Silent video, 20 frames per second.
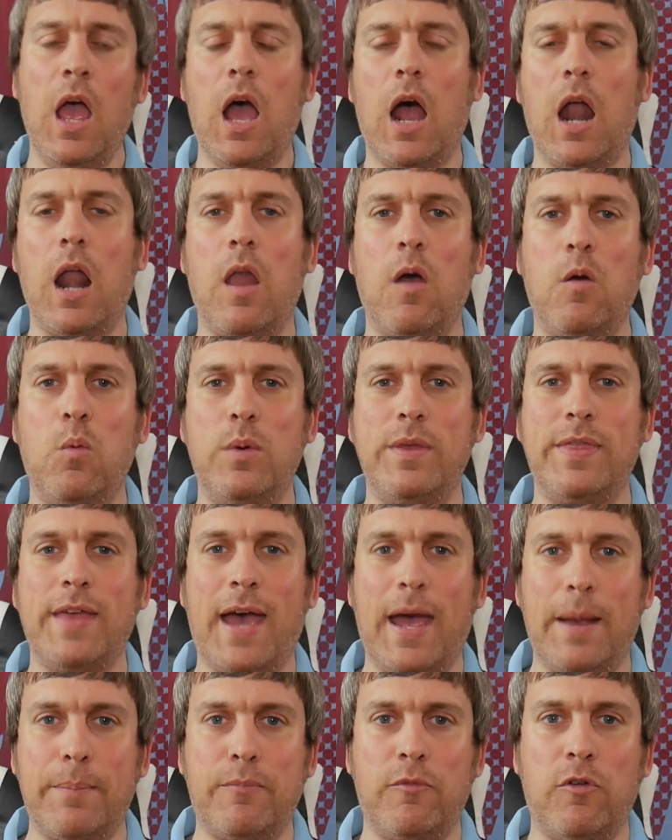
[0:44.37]
along with
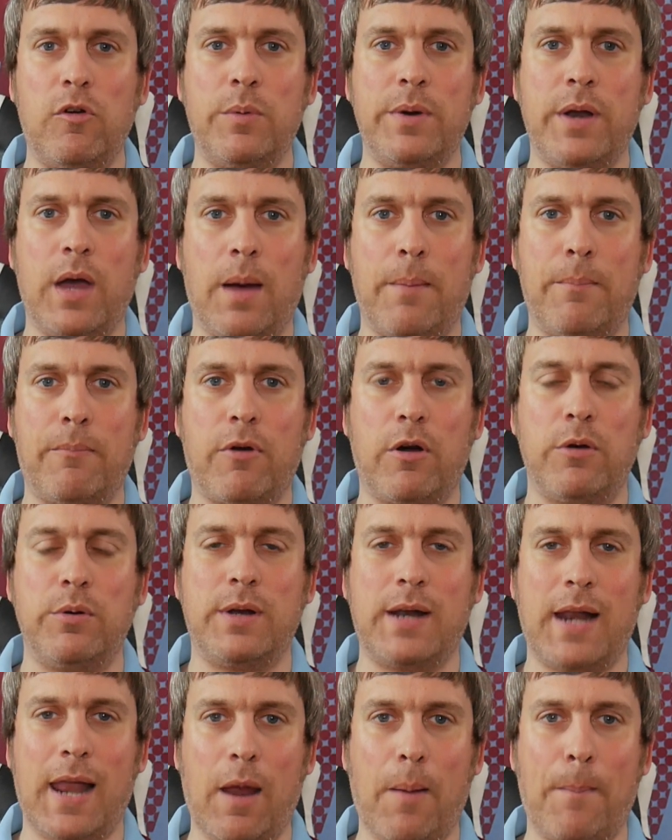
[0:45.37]
Admiral and Umbro,
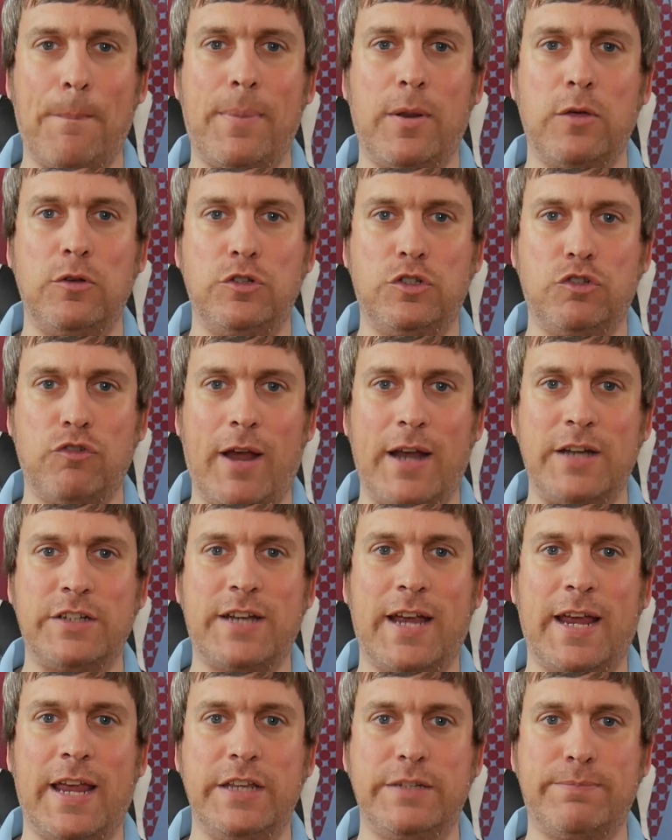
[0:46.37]
Clout and Blue track
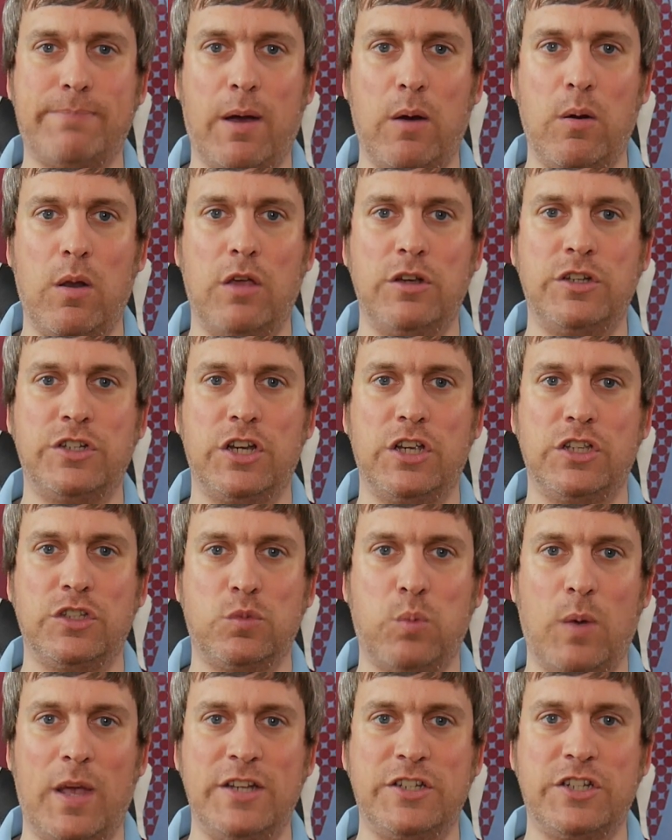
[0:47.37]
jackets, polo
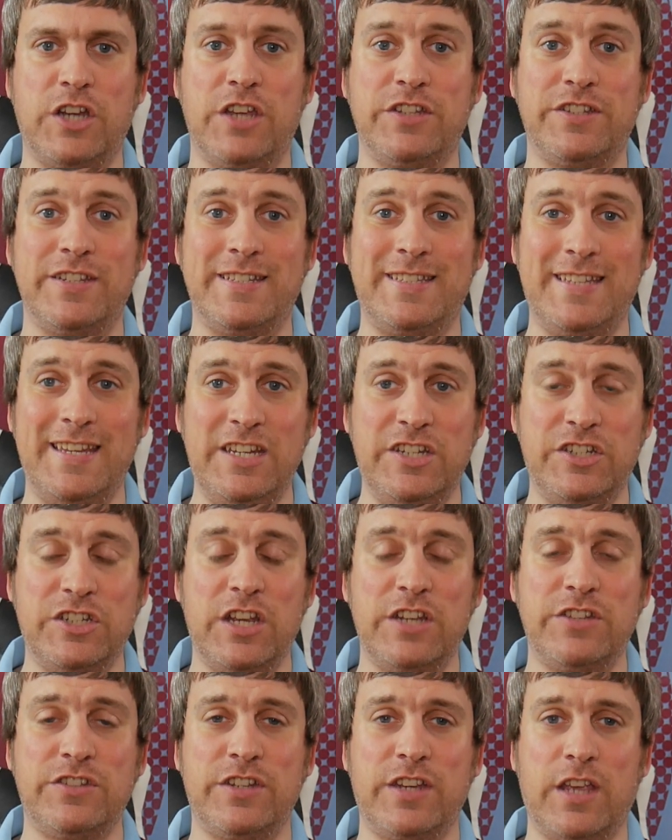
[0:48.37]
shirts, sweatshirts and
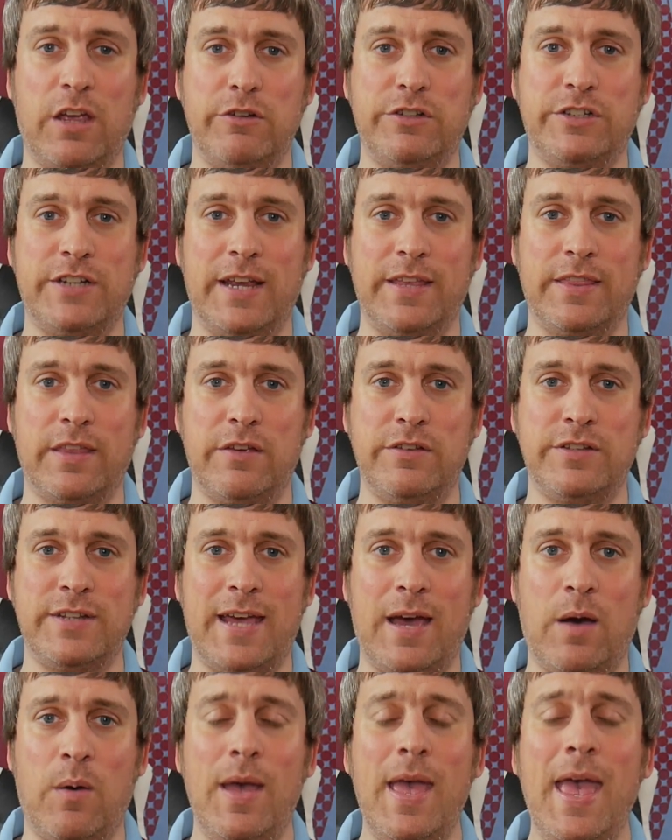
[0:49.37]
t-shirts, so go check those
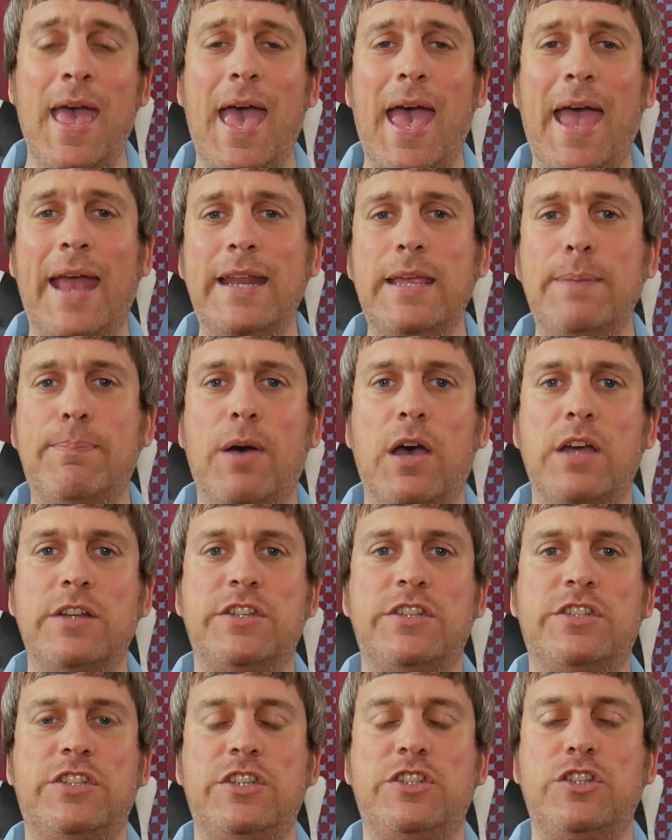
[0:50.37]
out. Any
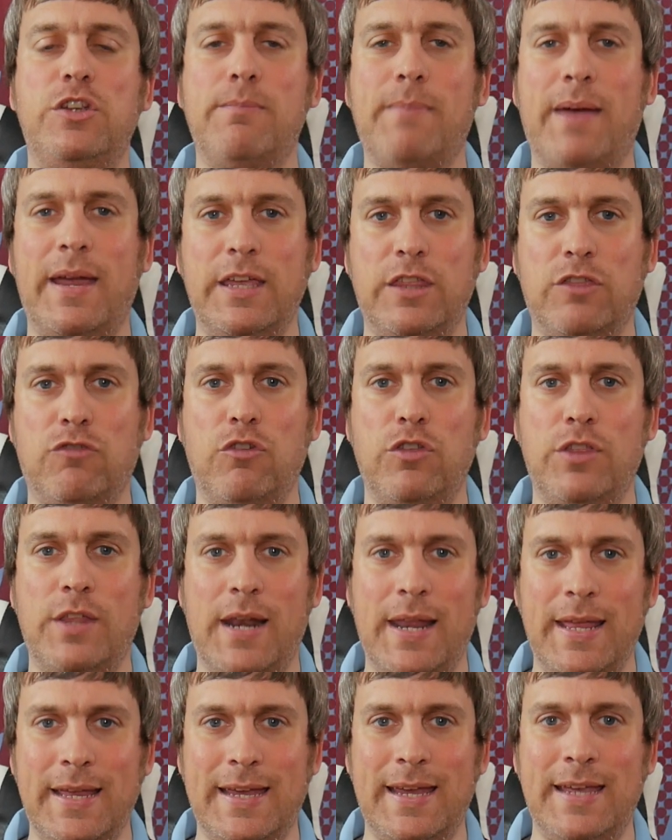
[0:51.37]
purchases you make through the
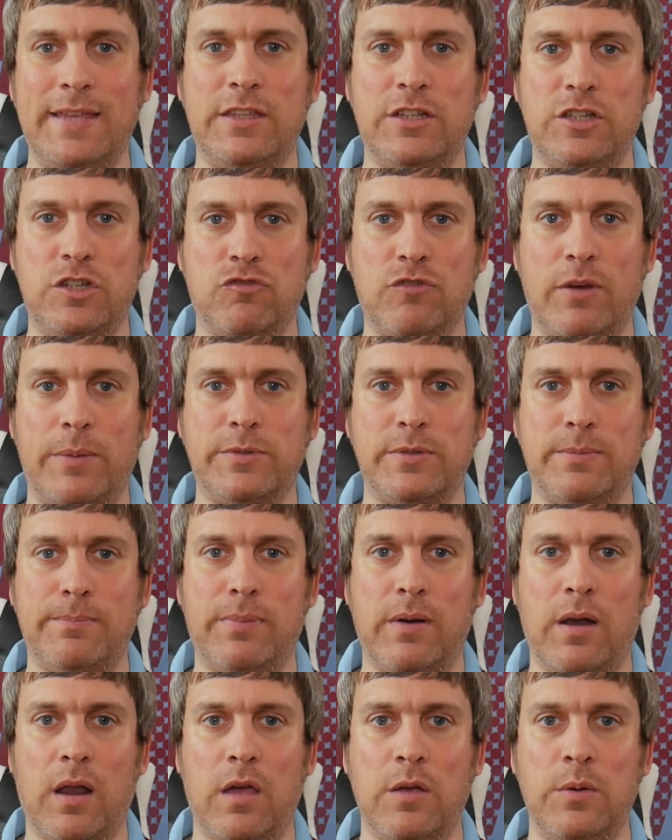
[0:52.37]
link in the description
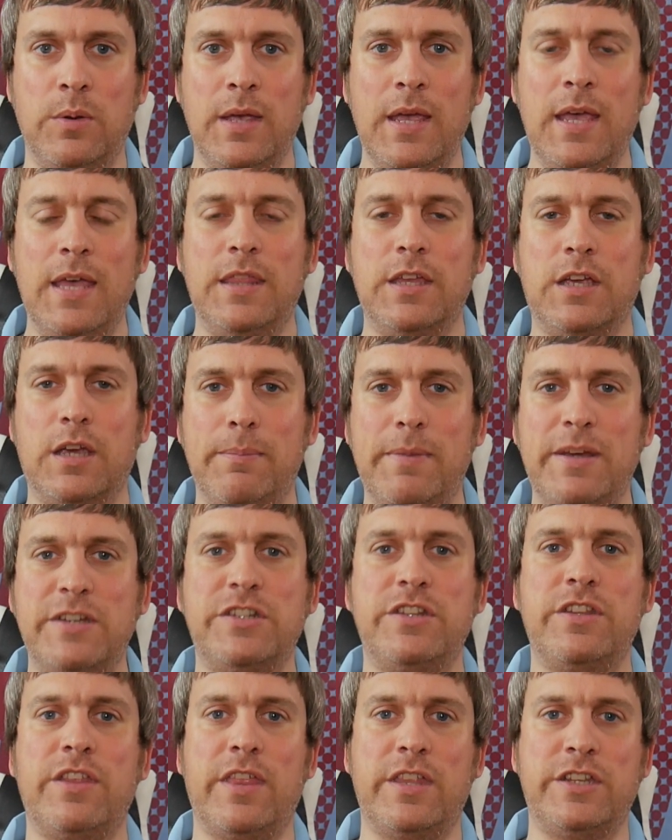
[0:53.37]
below, the
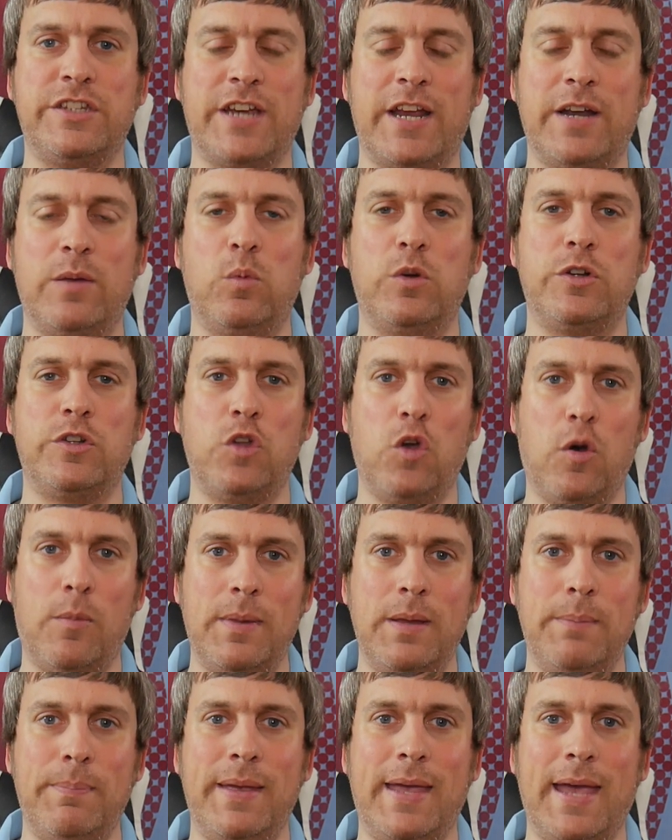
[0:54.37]
commission that the channel would
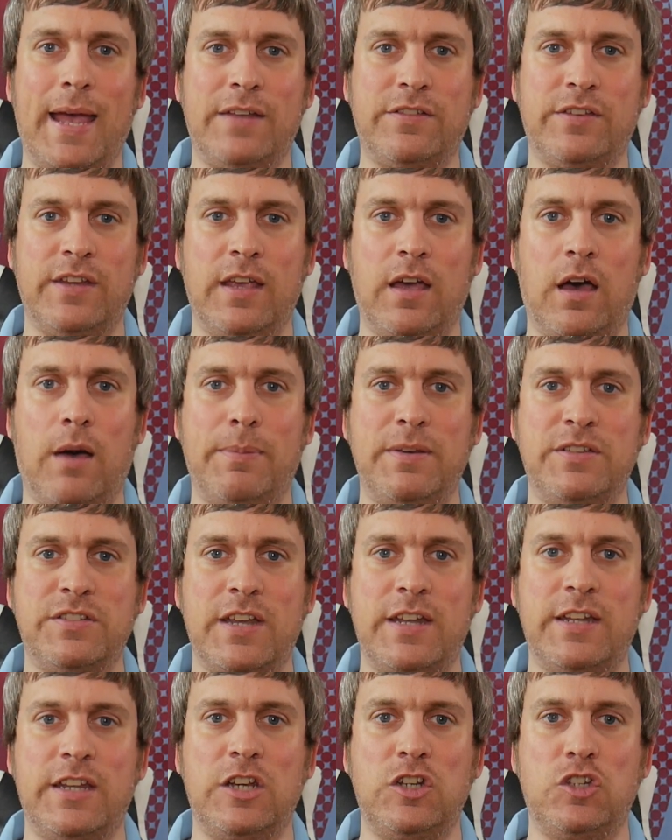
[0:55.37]
normally be getting, I'll be
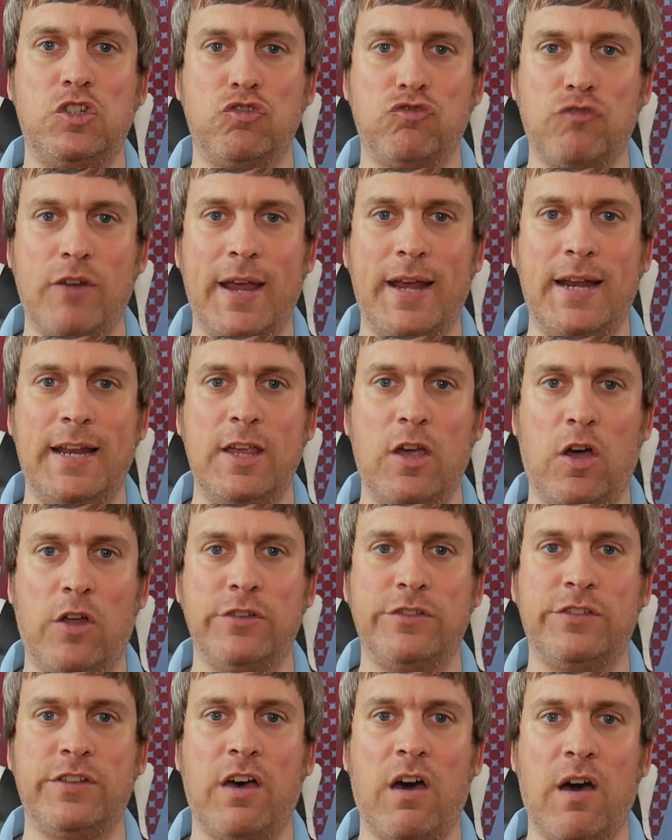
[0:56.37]
sending directly
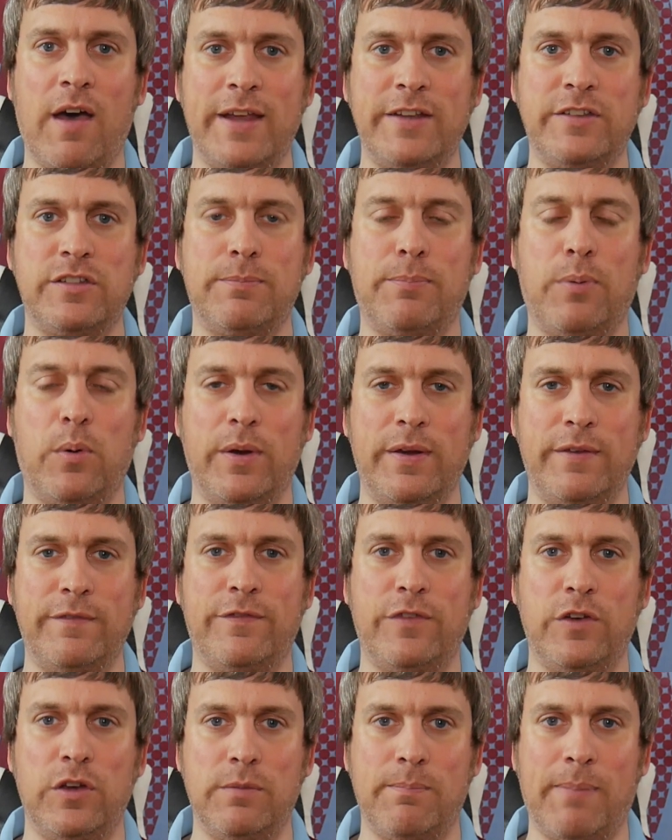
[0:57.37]
on to Iron Supporting
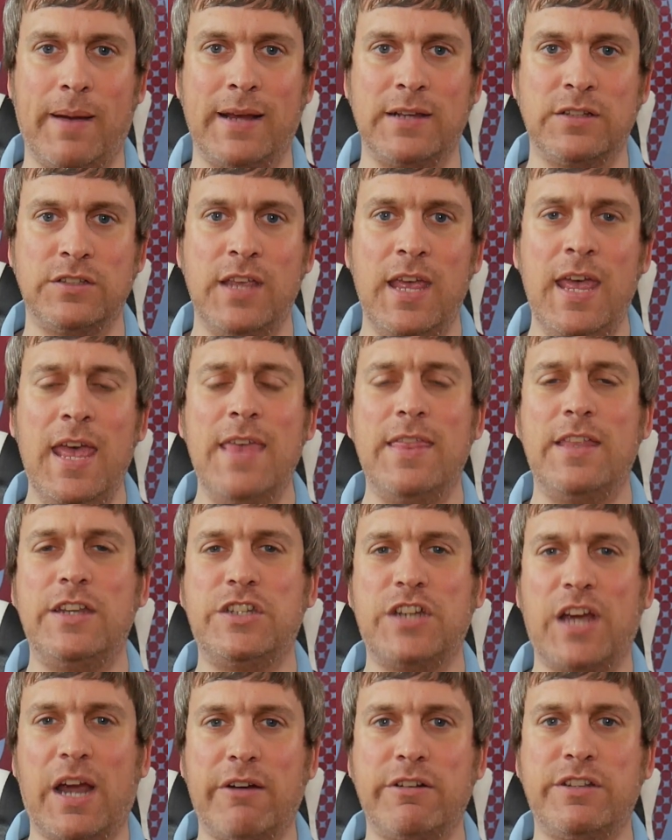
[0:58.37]
Food Banks, the
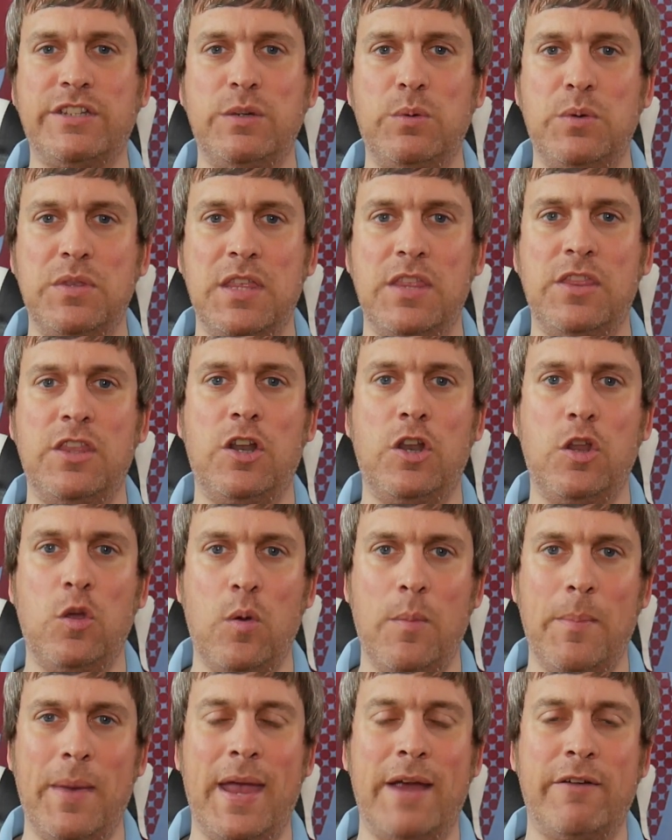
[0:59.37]
charity within the
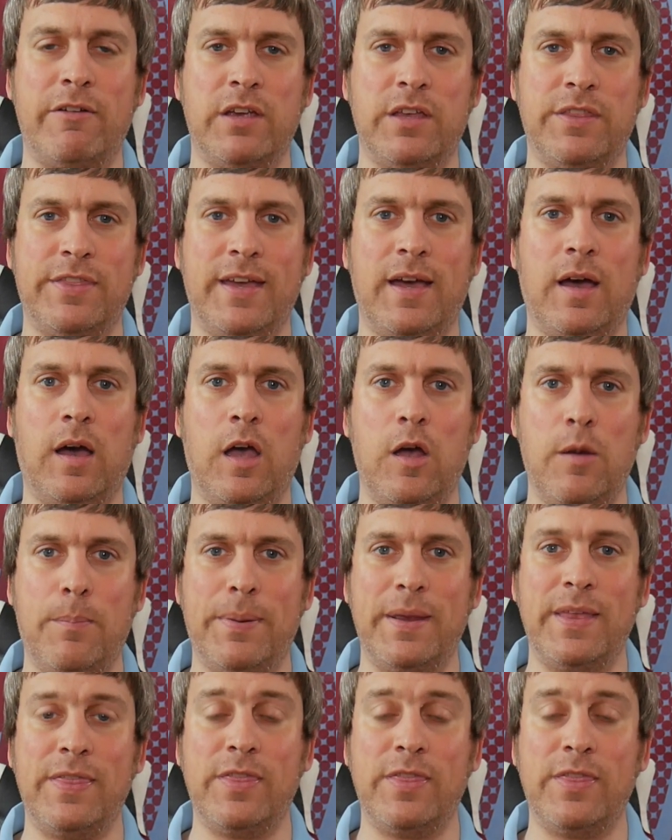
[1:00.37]
Newham area that are helping